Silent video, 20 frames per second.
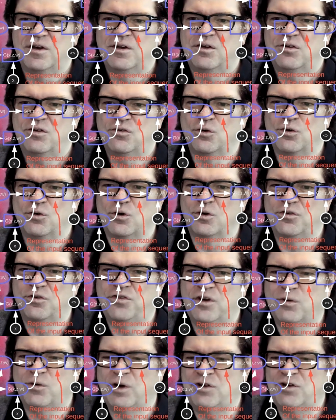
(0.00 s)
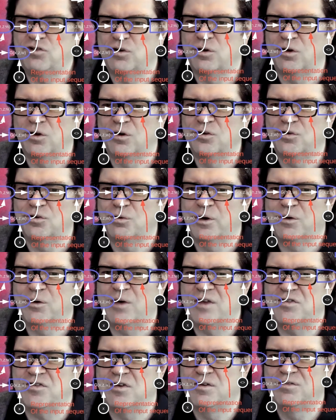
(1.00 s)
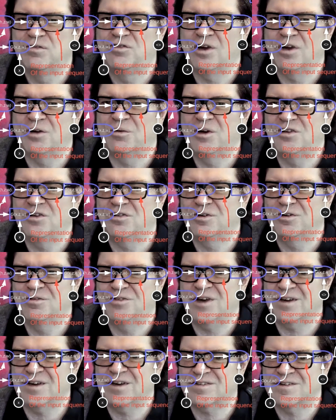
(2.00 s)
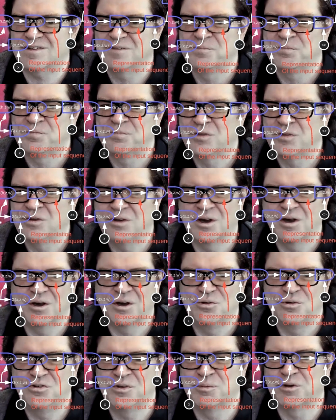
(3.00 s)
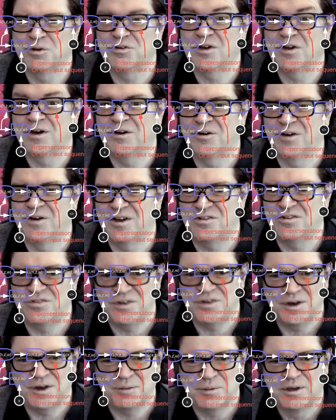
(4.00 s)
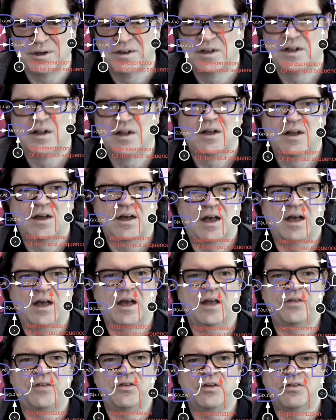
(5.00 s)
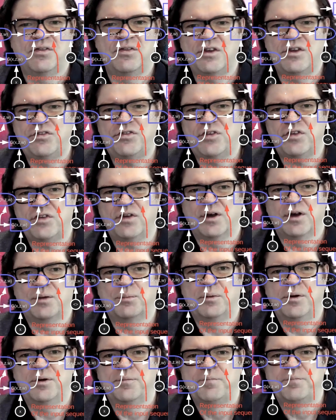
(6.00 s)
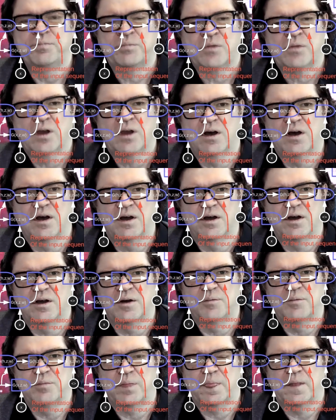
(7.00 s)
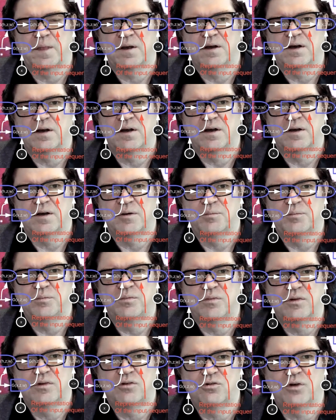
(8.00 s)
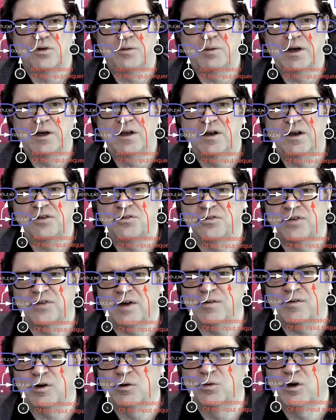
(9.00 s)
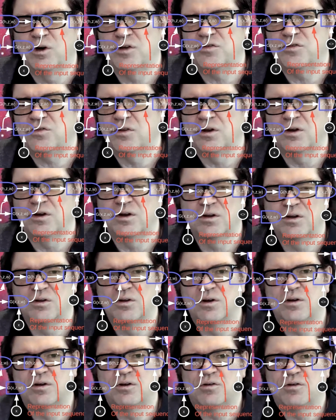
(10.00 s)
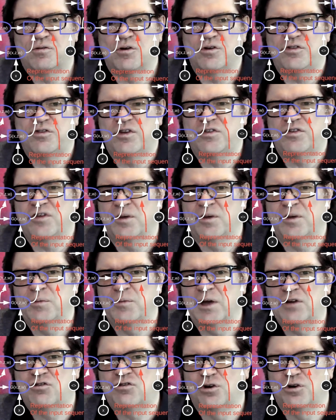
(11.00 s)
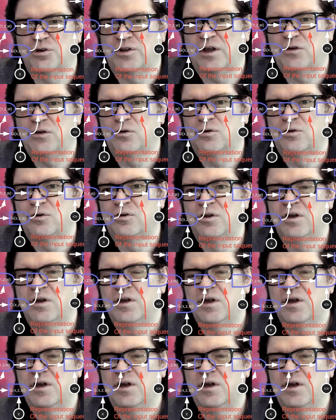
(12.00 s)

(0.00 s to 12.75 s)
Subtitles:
so-called sequential autoregressive generation of text using multi-layer LSTM. And this system, trained by Elias Escaver, was the first system that showed that you could